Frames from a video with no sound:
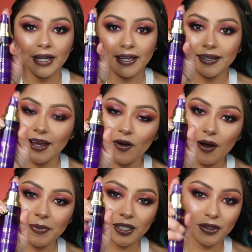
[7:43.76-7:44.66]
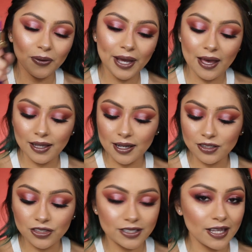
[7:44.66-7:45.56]
and now I'm going to go ahead and
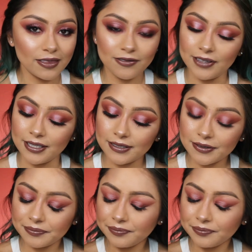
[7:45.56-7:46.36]
just set the face.